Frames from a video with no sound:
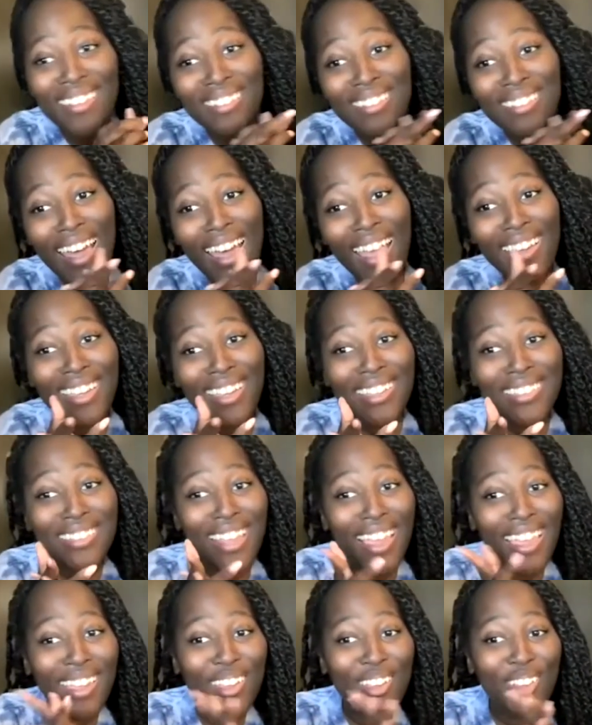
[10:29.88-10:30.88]
that is
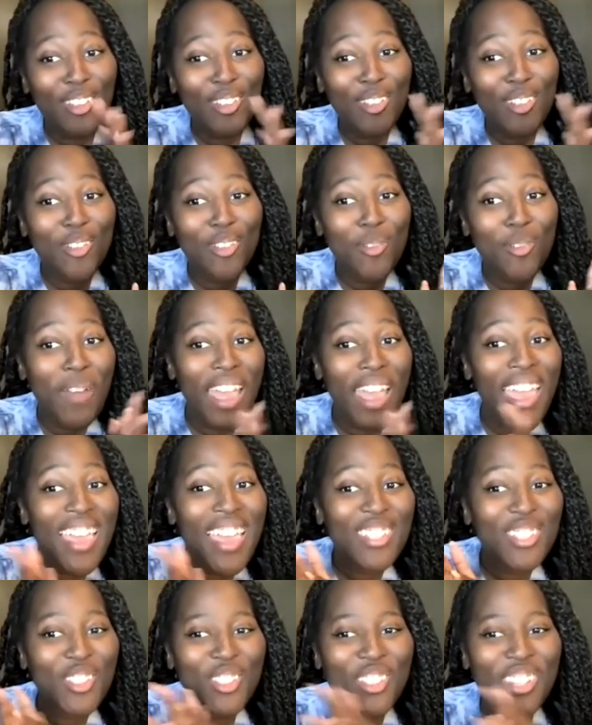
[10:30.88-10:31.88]
a good
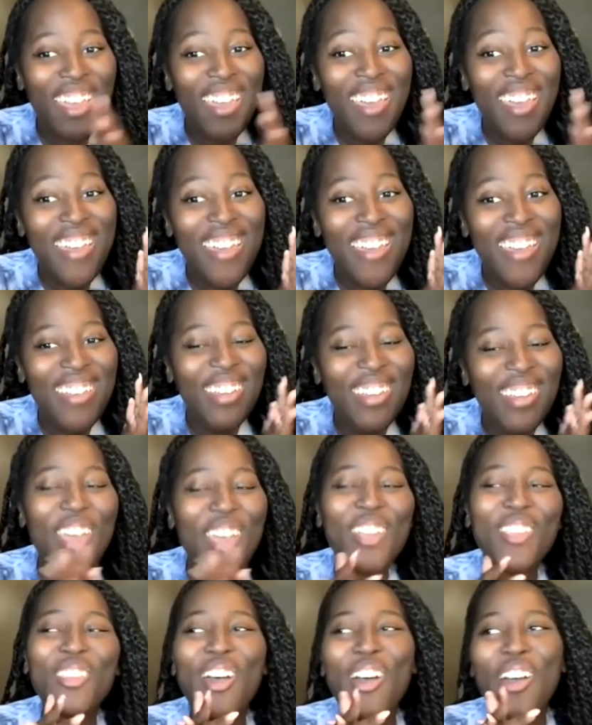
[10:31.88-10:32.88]
question.
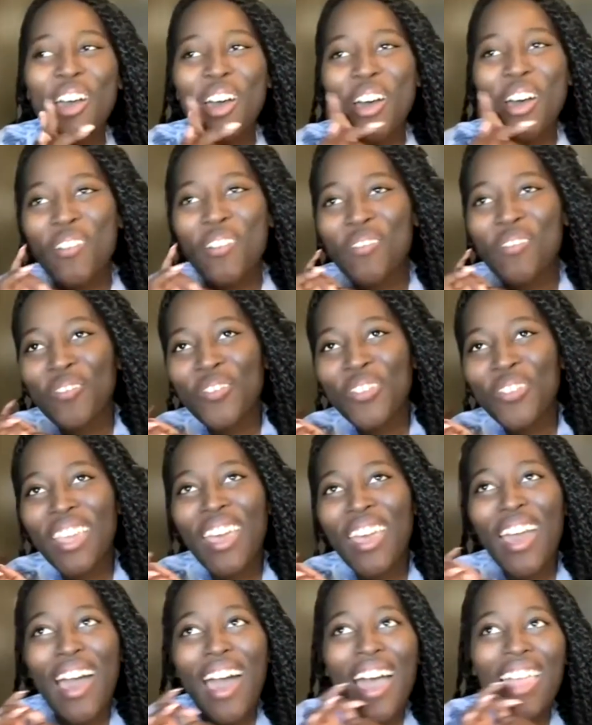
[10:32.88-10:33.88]
No,
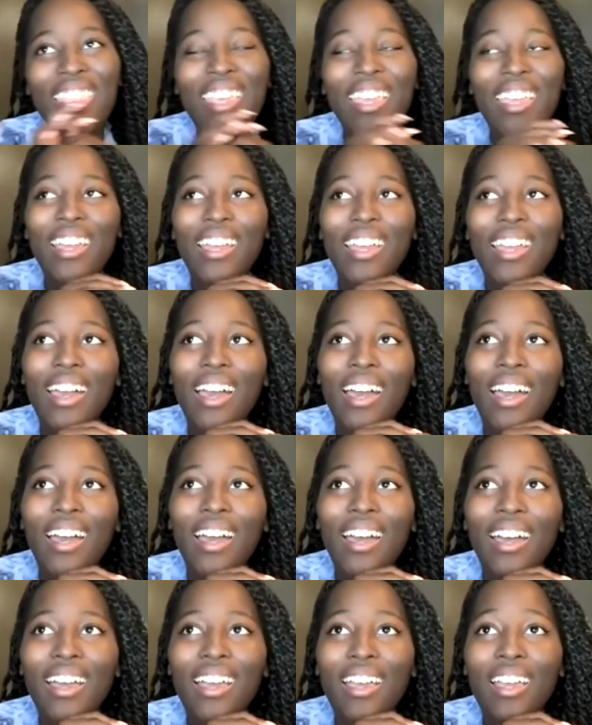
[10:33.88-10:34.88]
I think
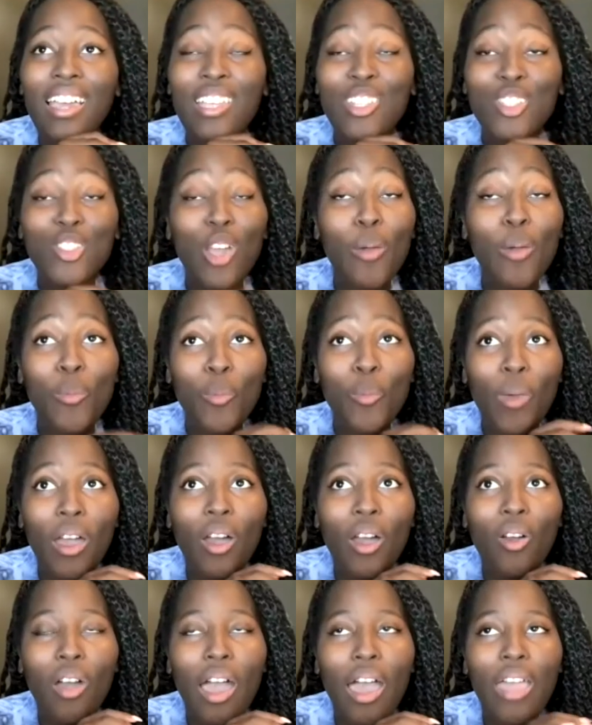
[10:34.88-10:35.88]
it's going
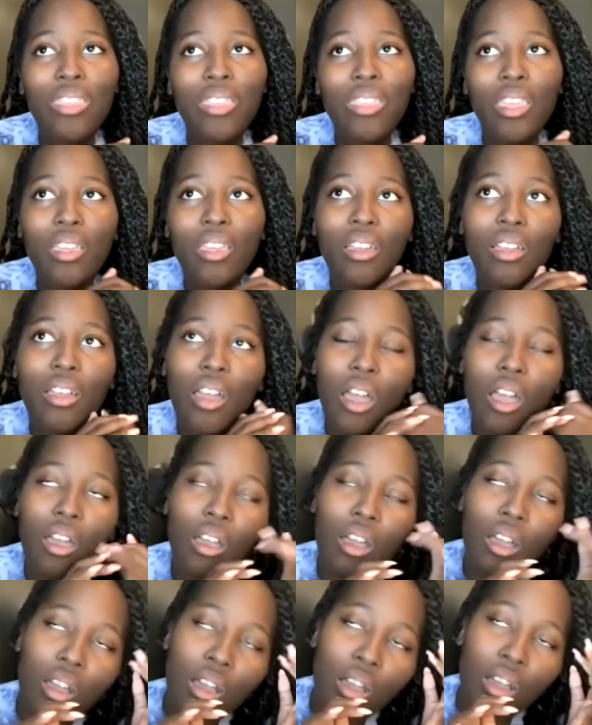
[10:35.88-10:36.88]
well. I think
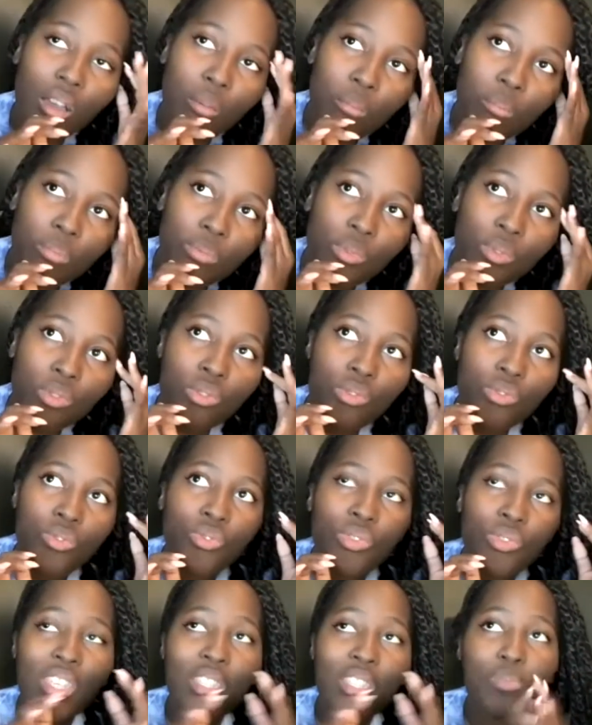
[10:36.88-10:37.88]

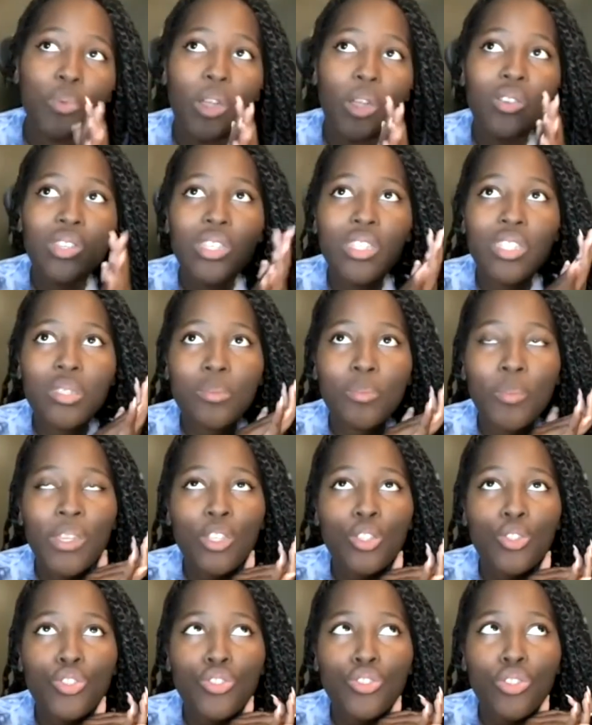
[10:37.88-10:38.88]
this process has
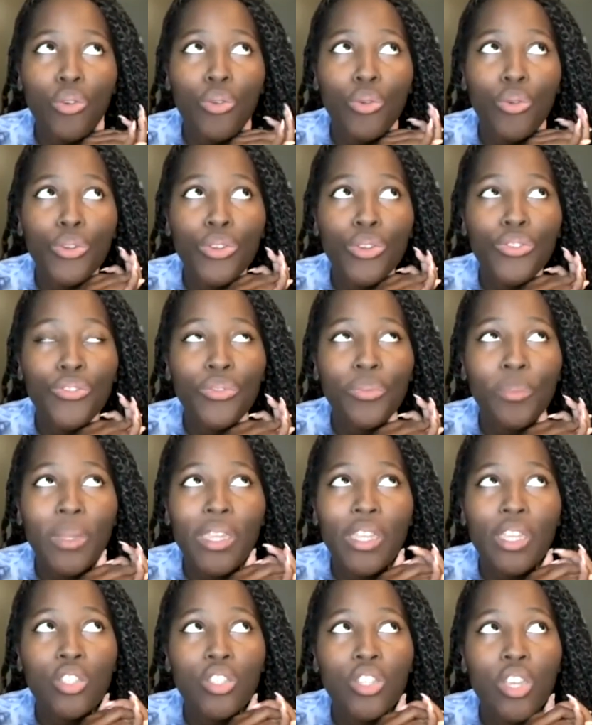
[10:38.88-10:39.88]
been so good for
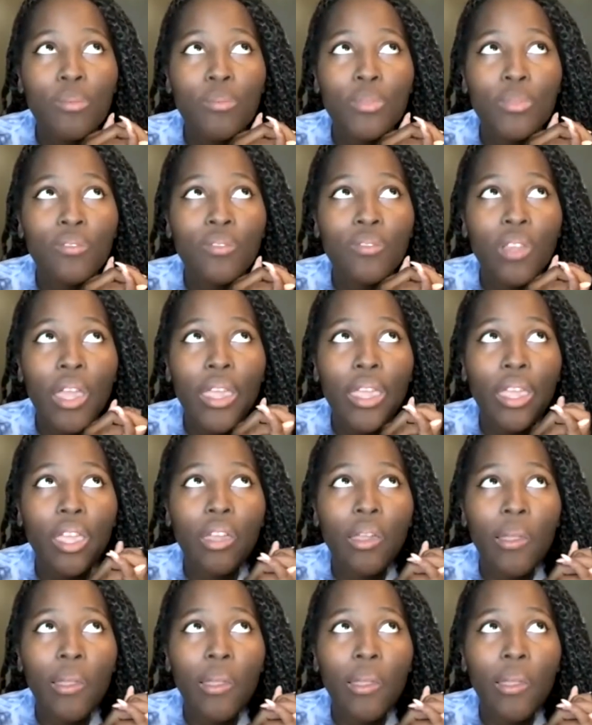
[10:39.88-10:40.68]
me in terms of like,